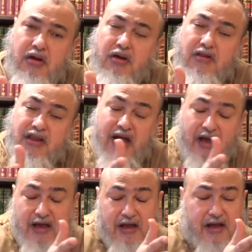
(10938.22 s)
that
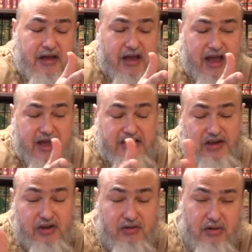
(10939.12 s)
had
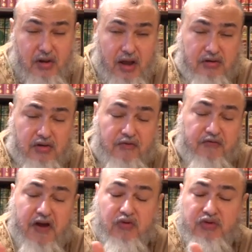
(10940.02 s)
a lot of
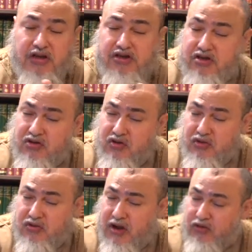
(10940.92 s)
foundational
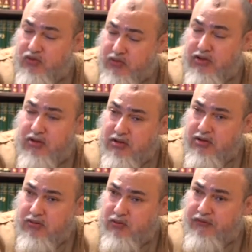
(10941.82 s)
groundwork
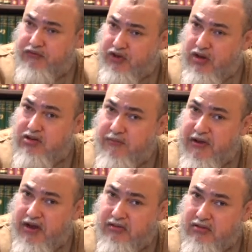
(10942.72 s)
we've talked
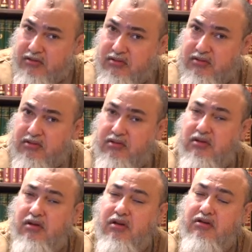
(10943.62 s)
about
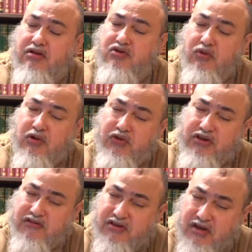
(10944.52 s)
in the surah we
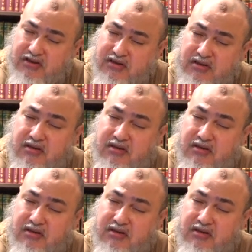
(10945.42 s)
discussed,